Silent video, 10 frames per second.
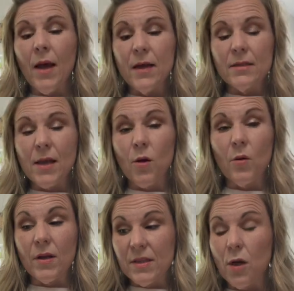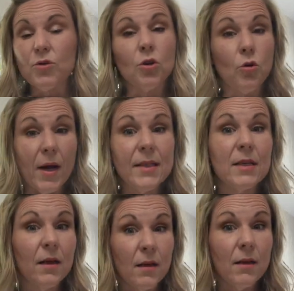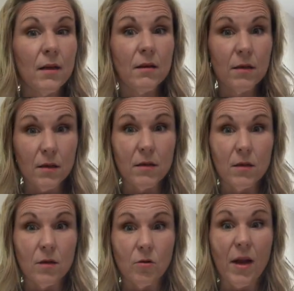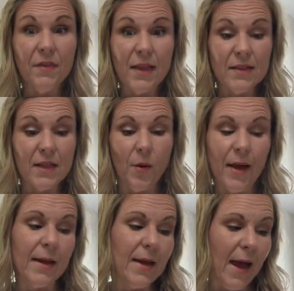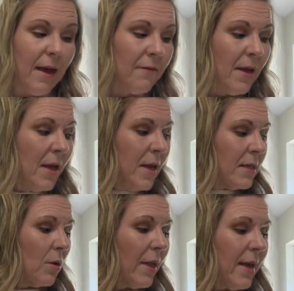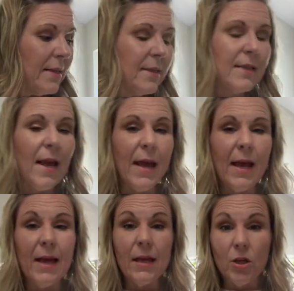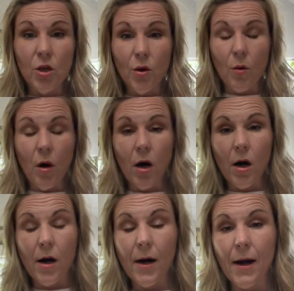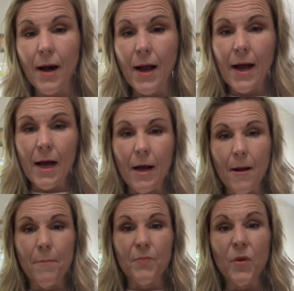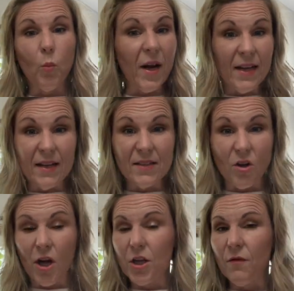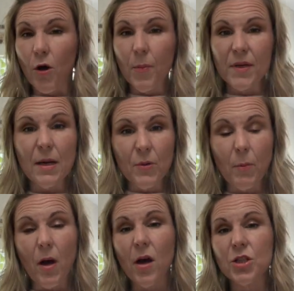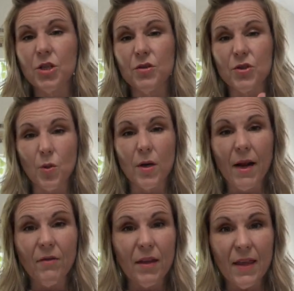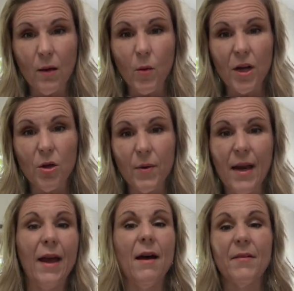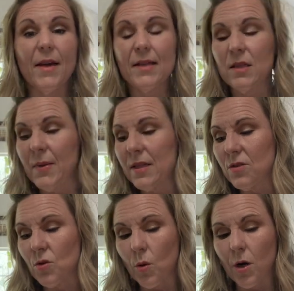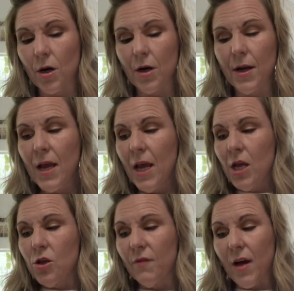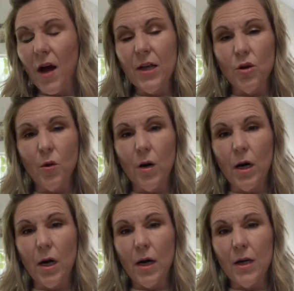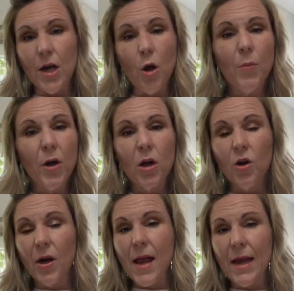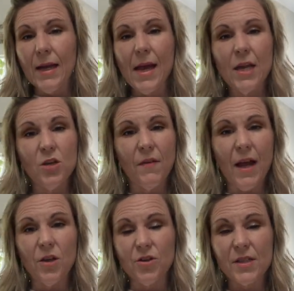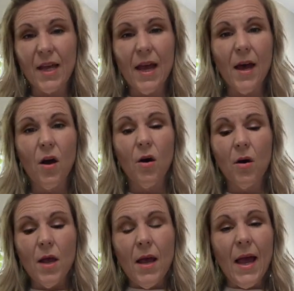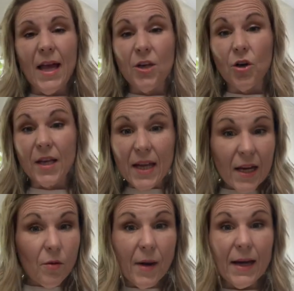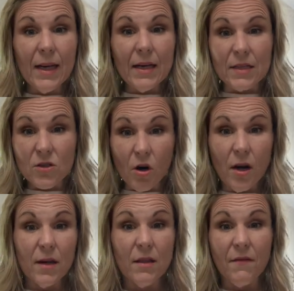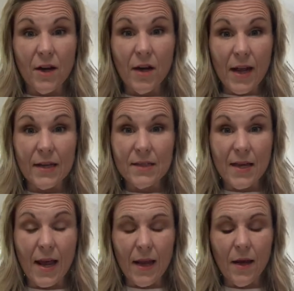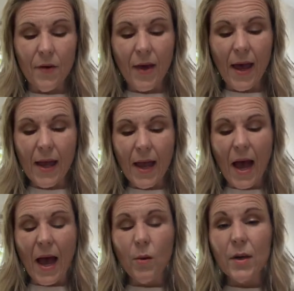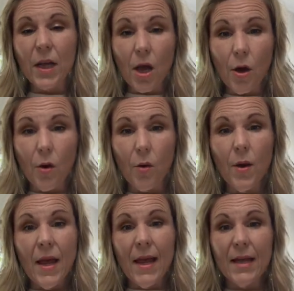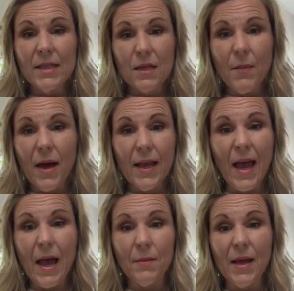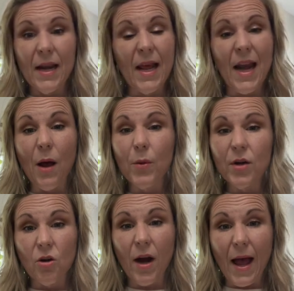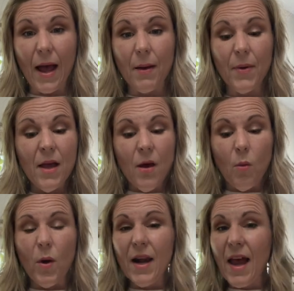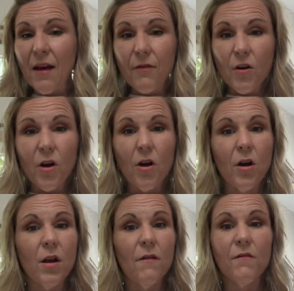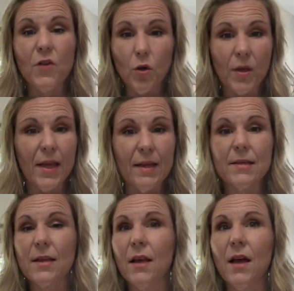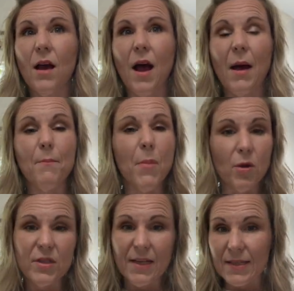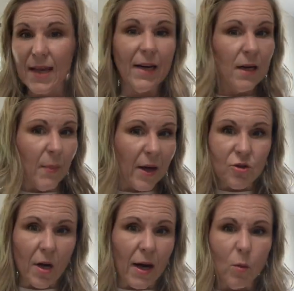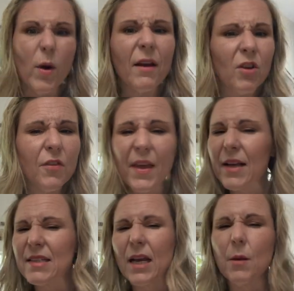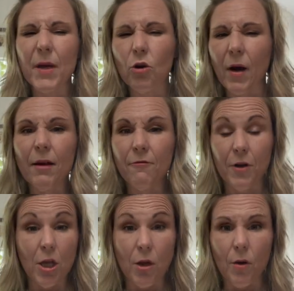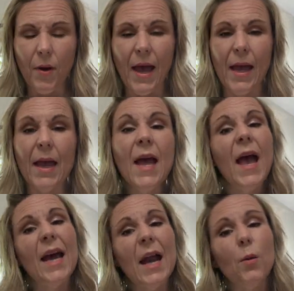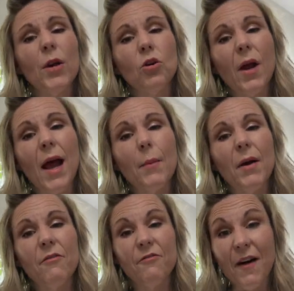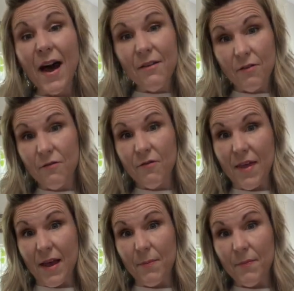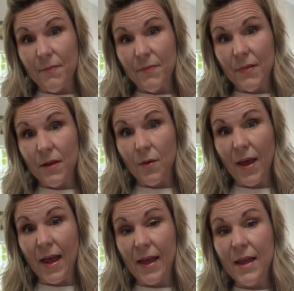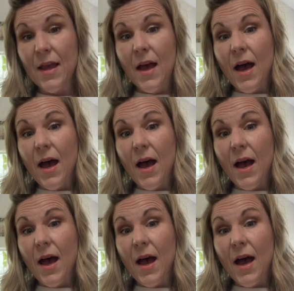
So those are great things to go ahead and have. So let's say you are ready to start. You've opened up your box, you stored everything where you would have it to be stored. You've got your notebook created, you've got your scale, and you're getting ready to start the very next day, okay? I would go into my cabinet and I would grab whatever fuelings I'm most excited about trying. Whatever you think is gonna be great for you, okay? And I would grab 5 of them, okay?